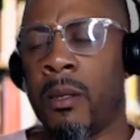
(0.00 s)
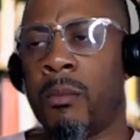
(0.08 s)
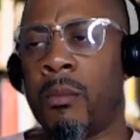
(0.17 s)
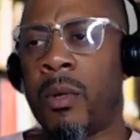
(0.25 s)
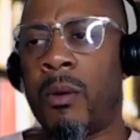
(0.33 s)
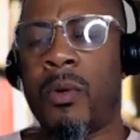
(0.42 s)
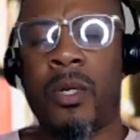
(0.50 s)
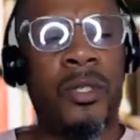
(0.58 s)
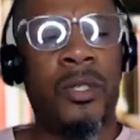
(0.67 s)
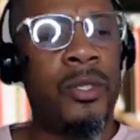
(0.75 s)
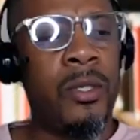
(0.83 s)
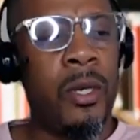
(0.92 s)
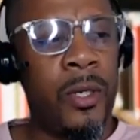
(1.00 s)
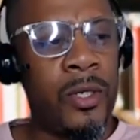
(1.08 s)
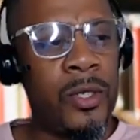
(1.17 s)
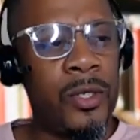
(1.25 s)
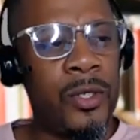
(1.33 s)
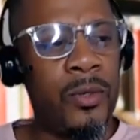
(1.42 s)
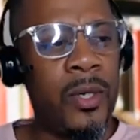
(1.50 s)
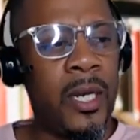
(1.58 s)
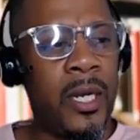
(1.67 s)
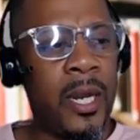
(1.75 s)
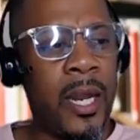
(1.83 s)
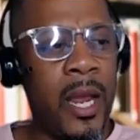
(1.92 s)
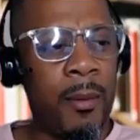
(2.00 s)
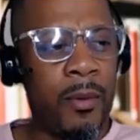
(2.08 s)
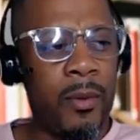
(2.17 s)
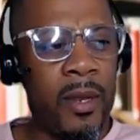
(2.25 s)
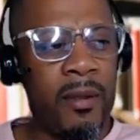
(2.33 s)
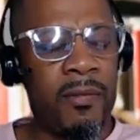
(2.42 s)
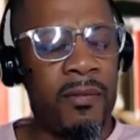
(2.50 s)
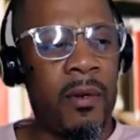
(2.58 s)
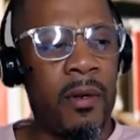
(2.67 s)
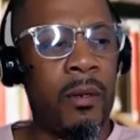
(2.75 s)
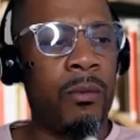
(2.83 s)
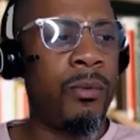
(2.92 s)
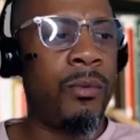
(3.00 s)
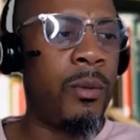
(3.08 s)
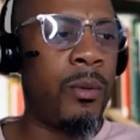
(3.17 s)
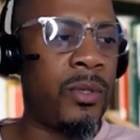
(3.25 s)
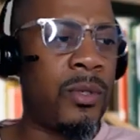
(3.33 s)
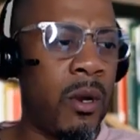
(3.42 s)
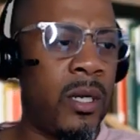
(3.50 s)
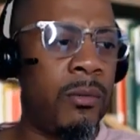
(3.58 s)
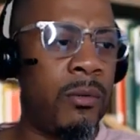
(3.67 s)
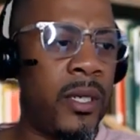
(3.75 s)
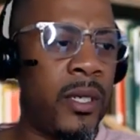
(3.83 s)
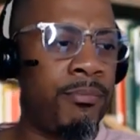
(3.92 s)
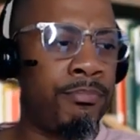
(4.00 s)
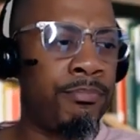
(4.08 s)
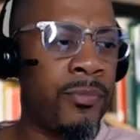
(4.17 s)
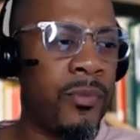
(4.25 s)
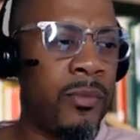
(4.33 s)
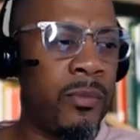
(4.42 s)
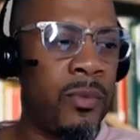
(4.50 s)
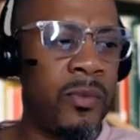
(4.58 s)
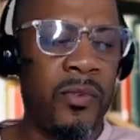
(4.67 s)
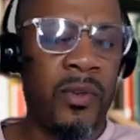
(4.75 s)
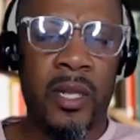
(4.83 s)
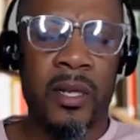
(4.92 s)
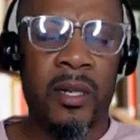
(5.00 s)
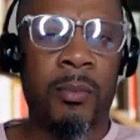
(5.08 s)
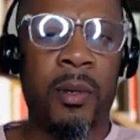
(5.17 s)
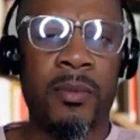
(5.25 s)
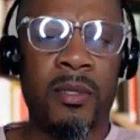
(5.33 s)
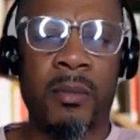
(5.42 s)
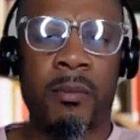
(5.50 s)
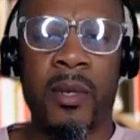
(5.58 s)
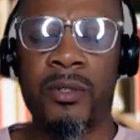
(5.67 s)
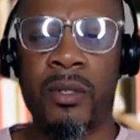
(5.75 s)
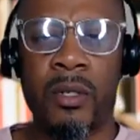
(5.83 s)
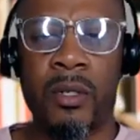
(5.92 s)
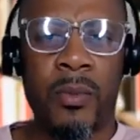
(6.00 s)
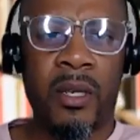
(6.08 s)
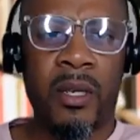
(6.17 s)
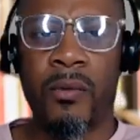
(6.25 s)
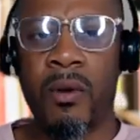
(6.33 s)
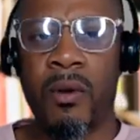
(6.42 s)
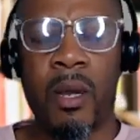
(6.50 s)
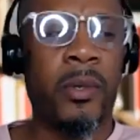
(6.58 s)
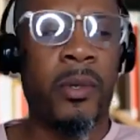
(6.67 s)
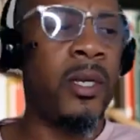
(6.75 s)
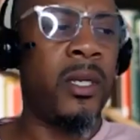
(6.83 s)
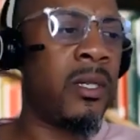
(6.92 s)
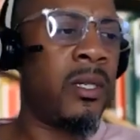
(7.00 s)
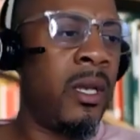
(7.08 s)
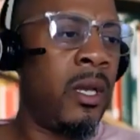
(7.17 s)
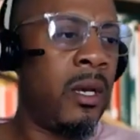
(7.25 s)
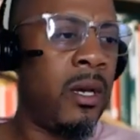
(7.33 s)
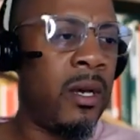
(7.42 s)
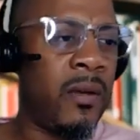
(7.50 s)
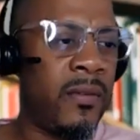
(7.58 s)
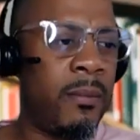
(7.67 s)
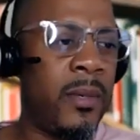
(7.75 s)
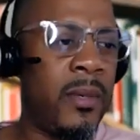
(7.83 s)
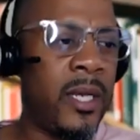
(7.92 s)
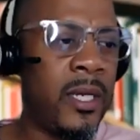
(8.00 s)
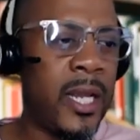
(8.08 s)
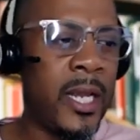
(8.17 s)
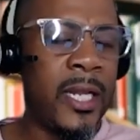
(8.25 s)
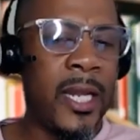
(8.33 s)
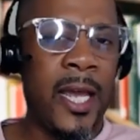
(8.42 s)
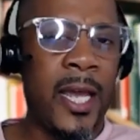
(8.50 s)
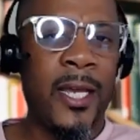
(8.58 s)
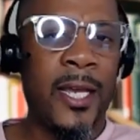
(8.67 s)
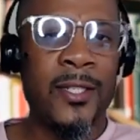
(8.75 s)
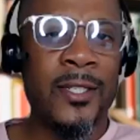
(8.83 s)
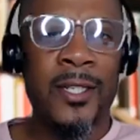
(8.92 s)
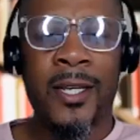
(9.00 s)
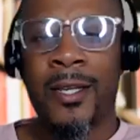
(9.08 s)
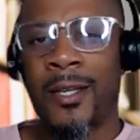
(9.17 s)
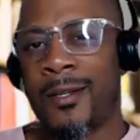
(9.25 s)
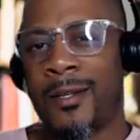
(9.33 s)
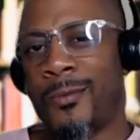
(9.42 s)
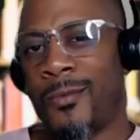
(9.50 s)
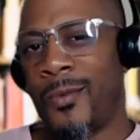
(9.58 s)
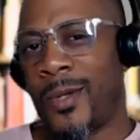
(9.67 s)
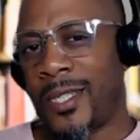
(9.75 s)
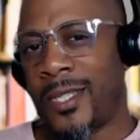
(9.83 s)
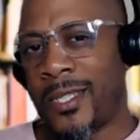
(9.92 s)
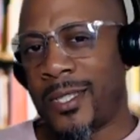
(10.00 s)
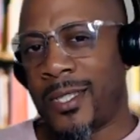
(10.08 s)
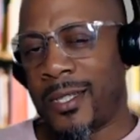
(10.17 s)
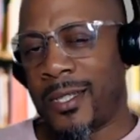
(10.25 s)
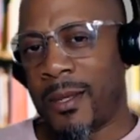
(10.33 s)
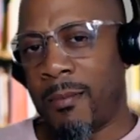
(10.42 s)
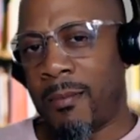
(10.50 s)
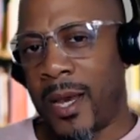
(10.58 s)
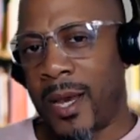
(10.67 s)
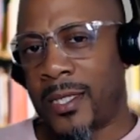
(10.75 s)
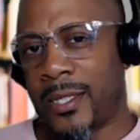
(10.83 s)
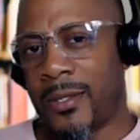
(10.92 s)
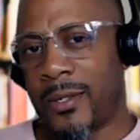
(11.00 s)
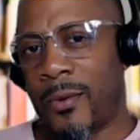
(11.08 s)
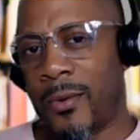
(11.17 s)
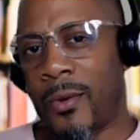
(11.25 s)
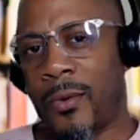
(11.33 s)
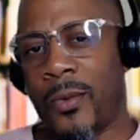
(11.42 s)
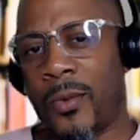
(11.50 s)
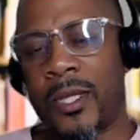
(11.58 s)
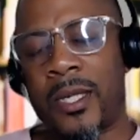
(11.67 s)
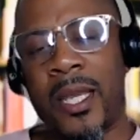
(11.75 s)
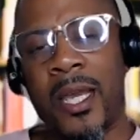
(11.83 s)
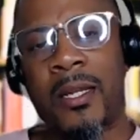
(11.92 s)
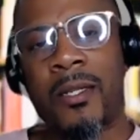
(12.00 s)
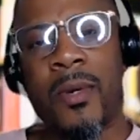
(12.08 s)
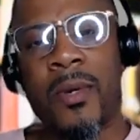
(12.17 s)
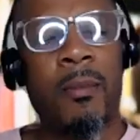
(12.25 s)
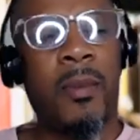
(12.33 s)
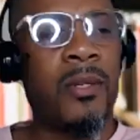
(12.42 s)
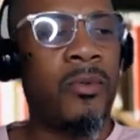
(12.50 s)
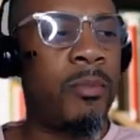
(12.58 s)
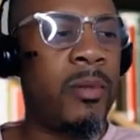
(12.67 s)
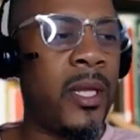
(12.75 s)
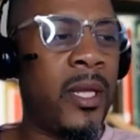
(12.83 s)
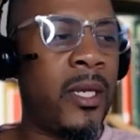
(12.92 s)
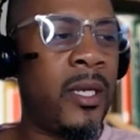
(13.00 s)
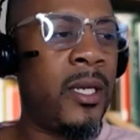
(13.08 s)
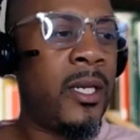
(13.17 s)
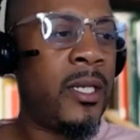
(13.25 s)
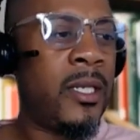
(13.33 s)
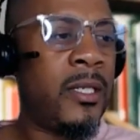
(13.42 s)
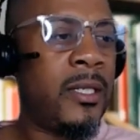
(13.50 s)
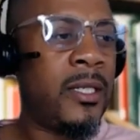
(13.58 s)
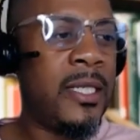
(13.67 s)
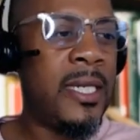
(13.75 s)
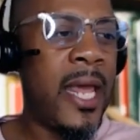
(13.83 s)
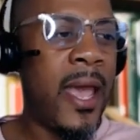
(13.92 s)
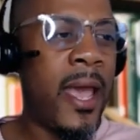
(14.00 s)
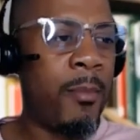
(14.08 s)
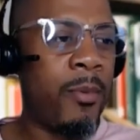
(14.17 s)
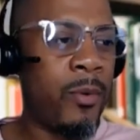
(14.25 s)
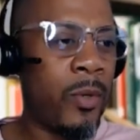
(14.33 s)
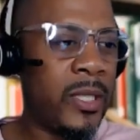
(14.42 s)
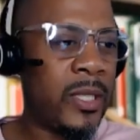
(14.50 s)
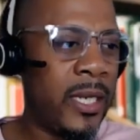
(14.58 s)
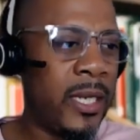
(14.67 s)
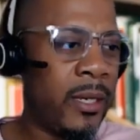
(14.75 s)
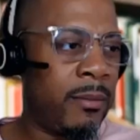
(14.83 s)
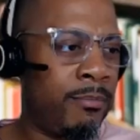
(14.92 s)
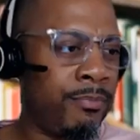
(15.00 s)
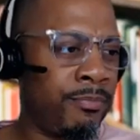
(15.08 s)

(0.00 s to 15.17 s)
but I want to shoot and elaborate from what was already written for clarity purpose to make sure that we get full comprehension of the midday class. When the mice or when the cat is away, the mice will play DAP or DIP.